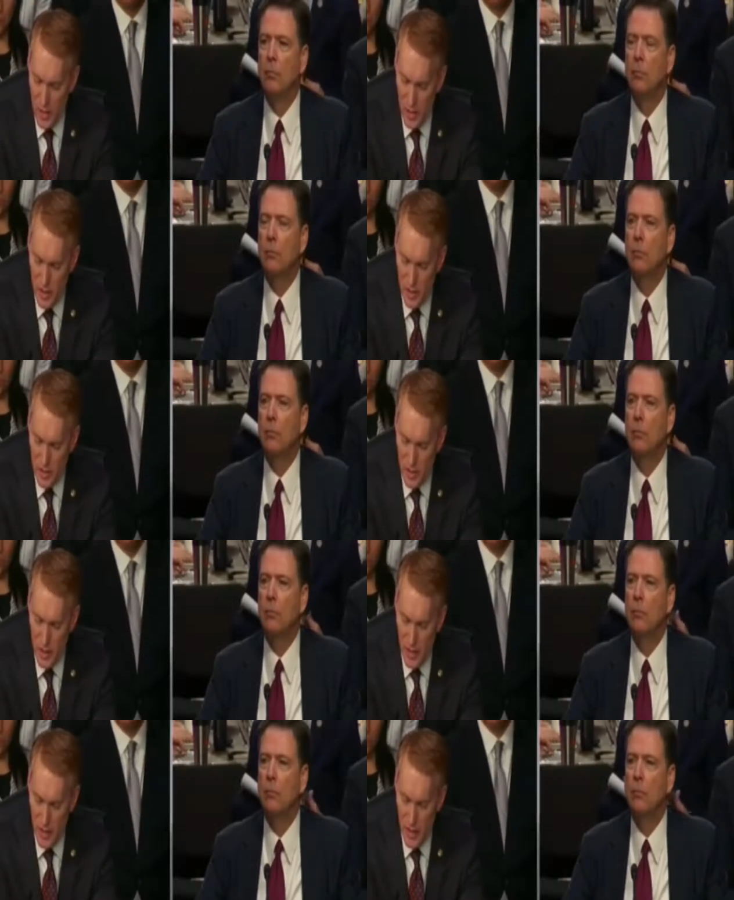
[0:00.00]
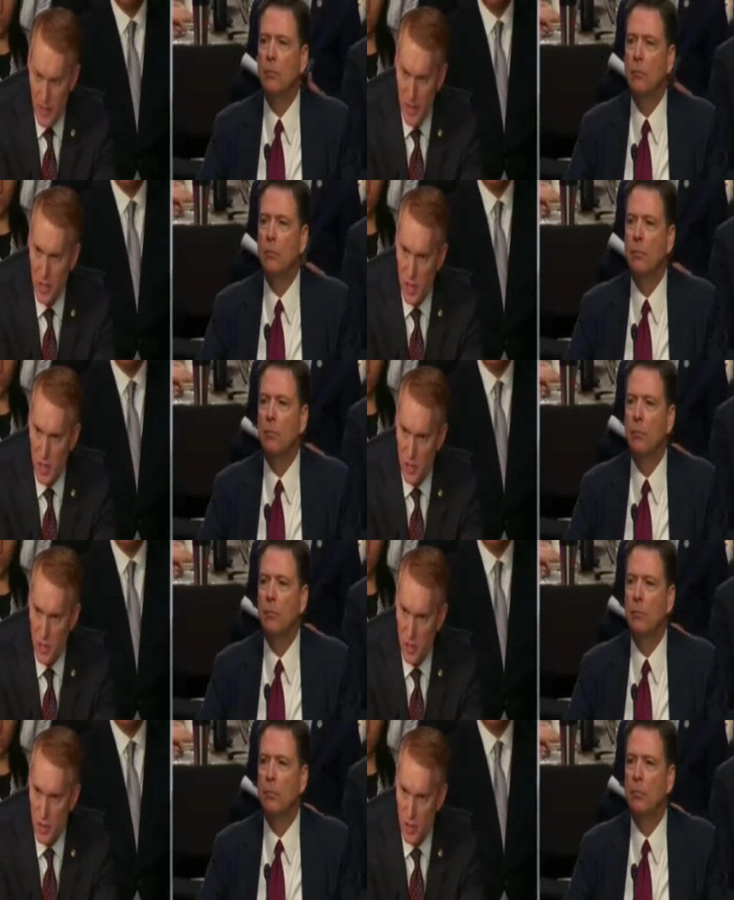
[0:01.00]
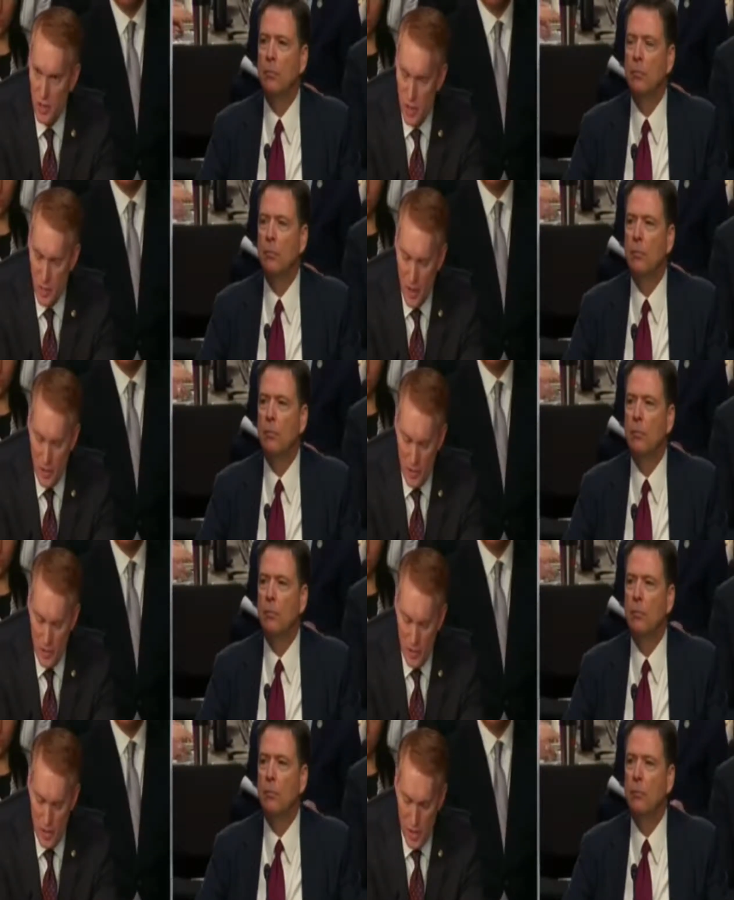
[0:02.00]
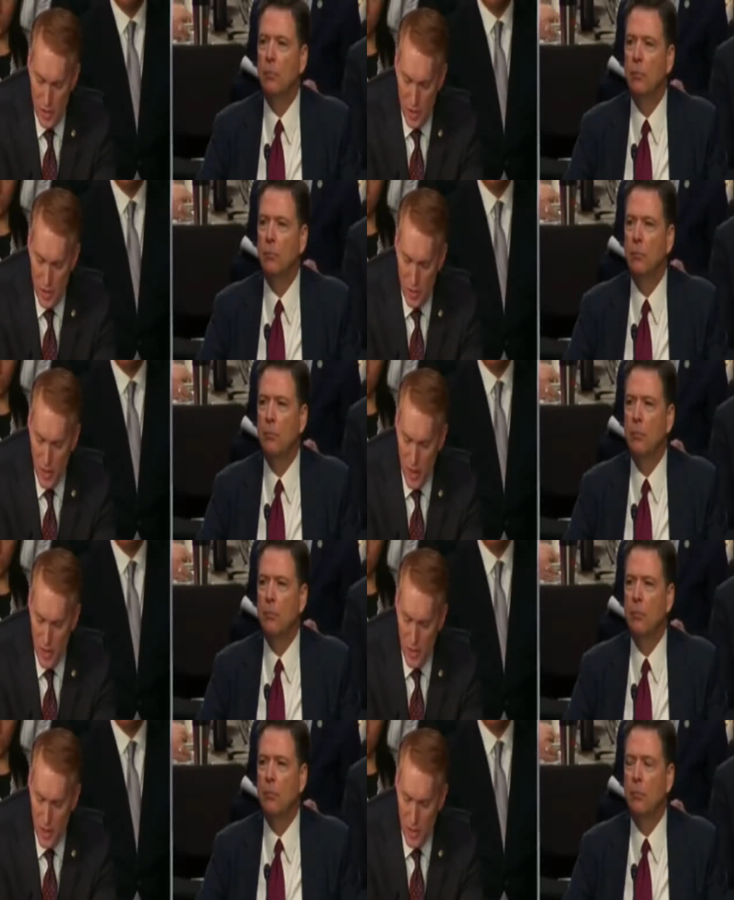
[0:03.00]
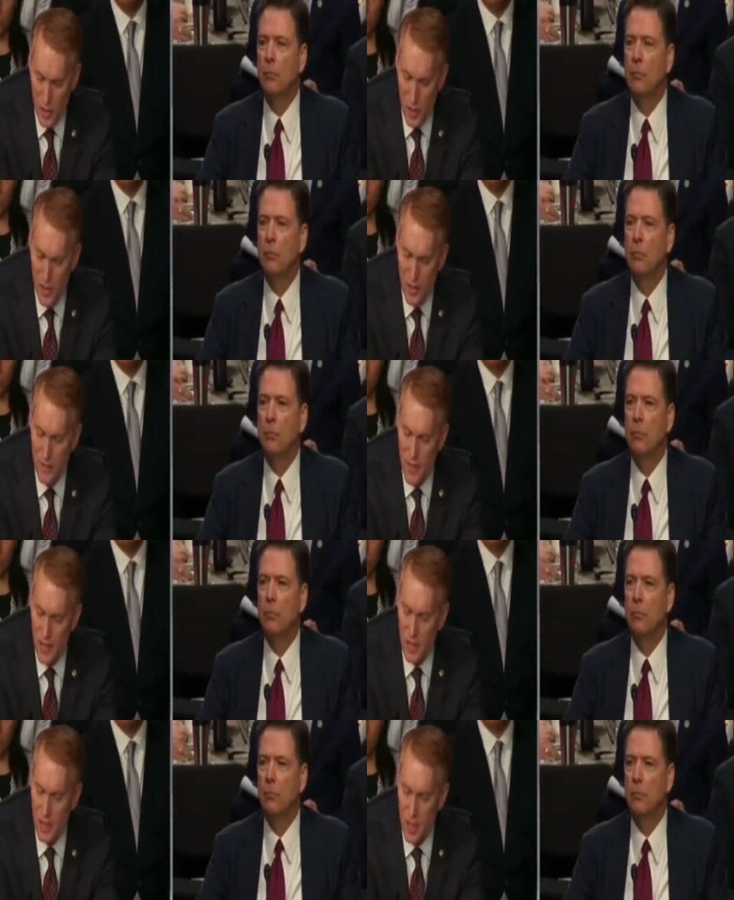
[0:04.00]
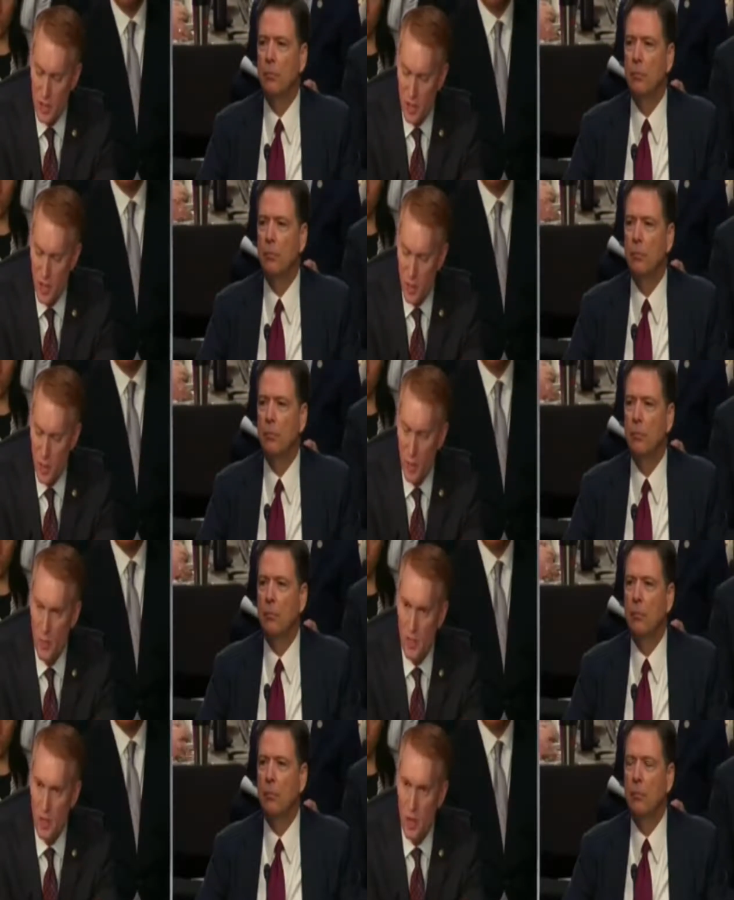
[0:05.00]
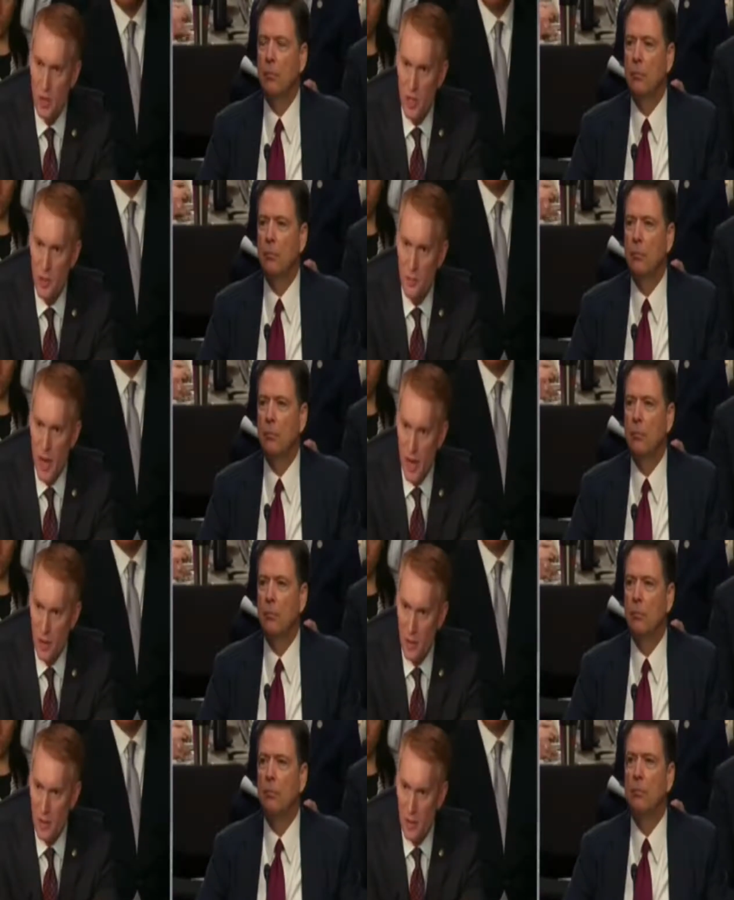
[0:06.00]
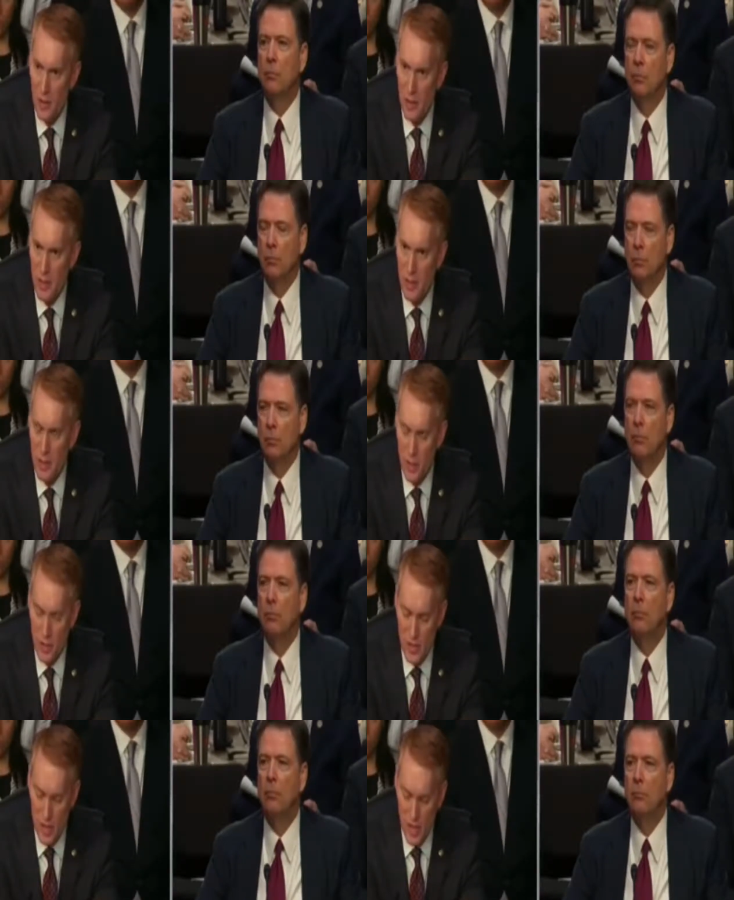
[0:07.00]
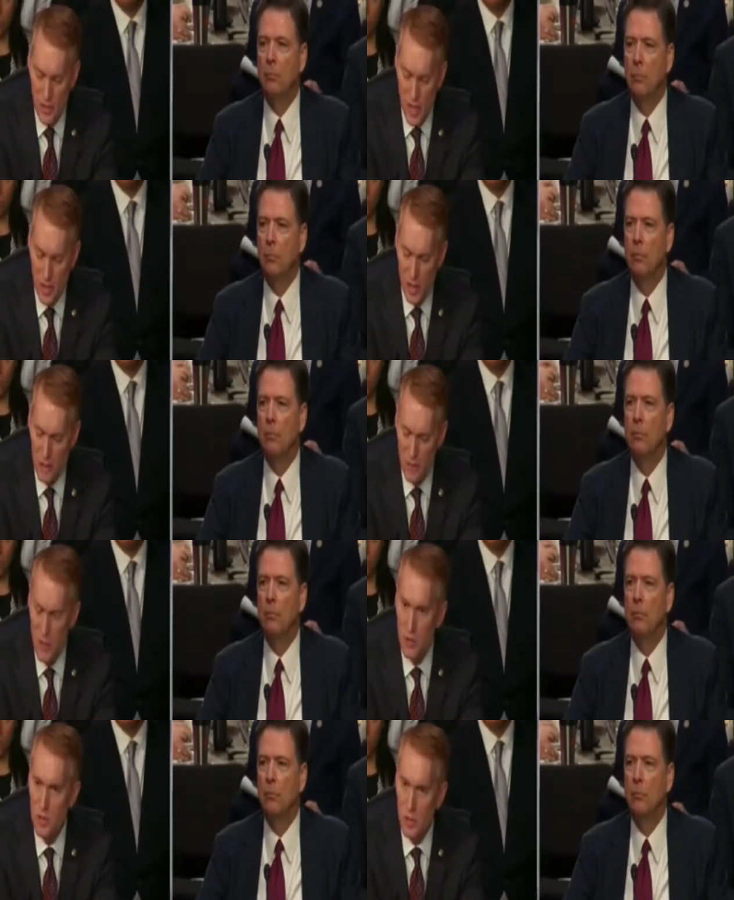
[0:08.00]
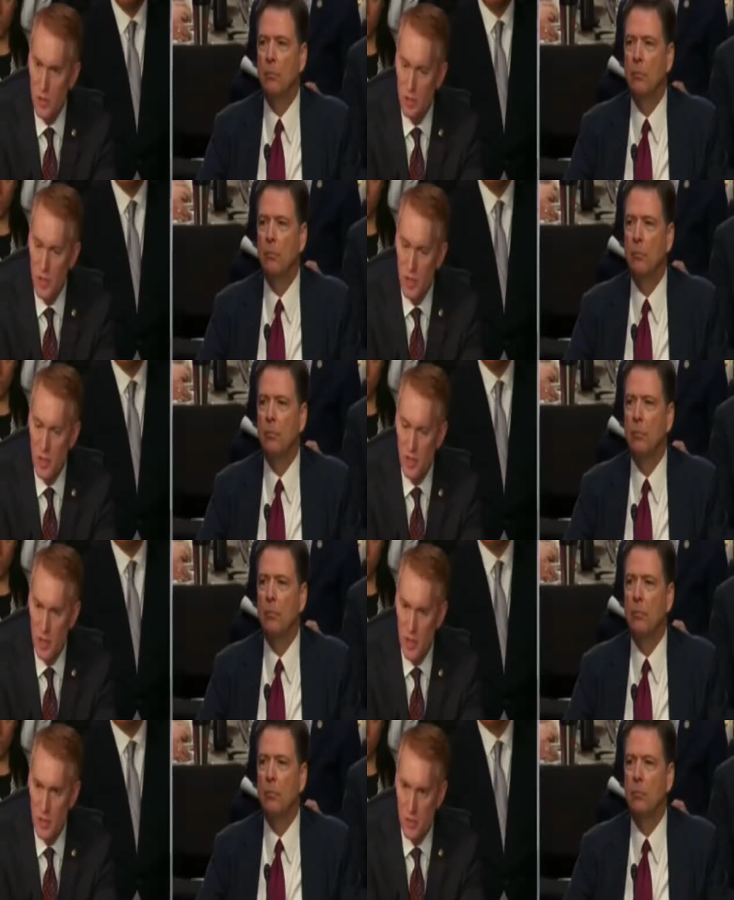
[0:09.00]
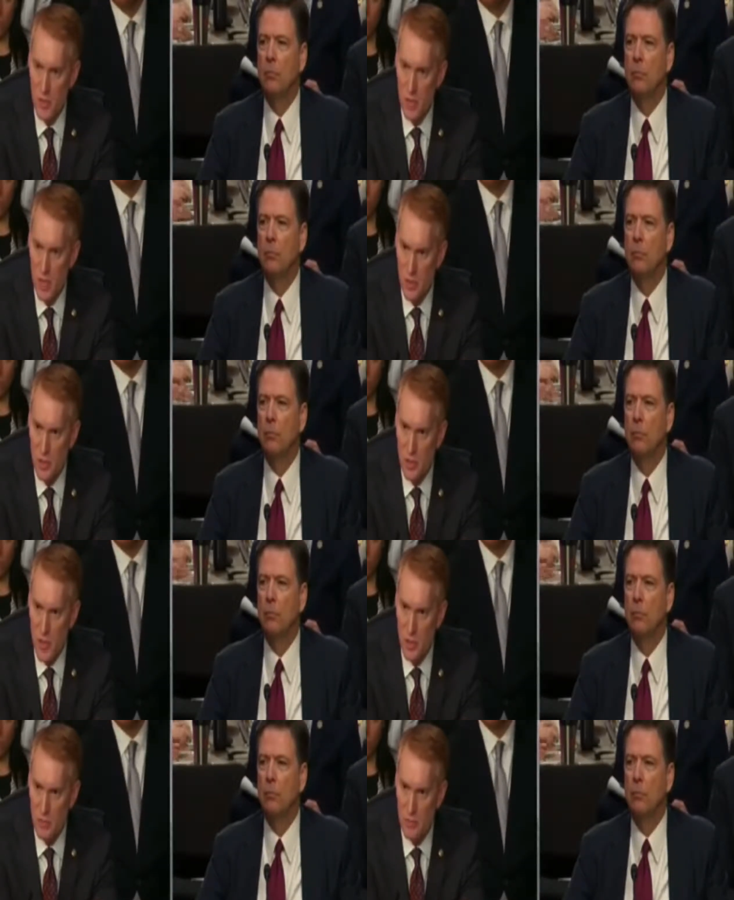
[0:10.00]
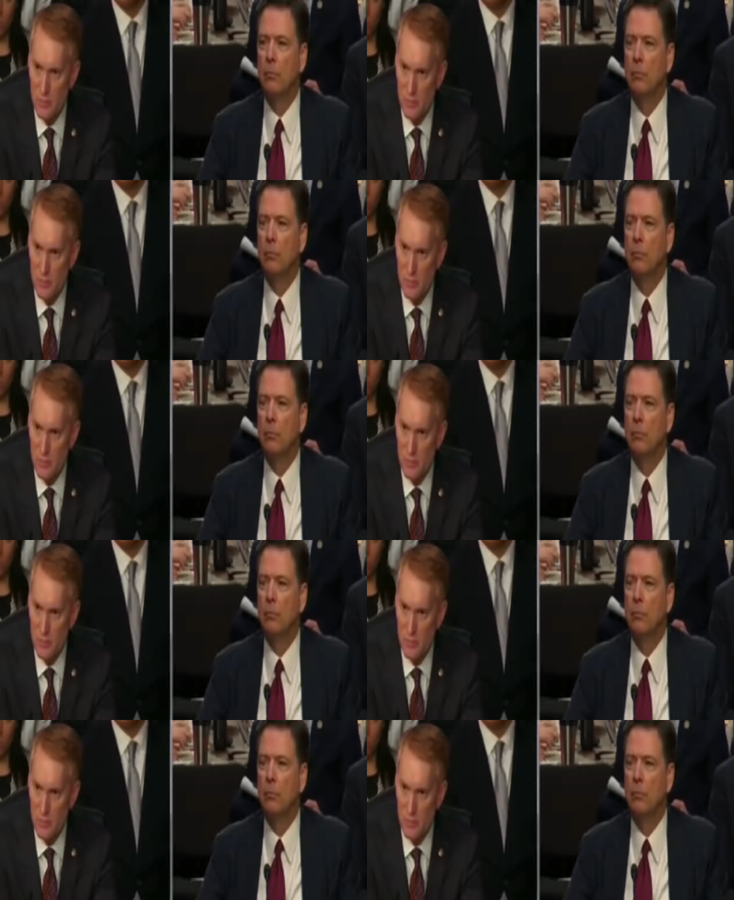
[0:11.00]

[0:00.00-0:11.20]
Speaker 1: the investigation on the Clinton emails, saying that you've been asked not to call it an investigation anymore, but to call it a matter. And you had said that confused you. Can you give us additional details on that?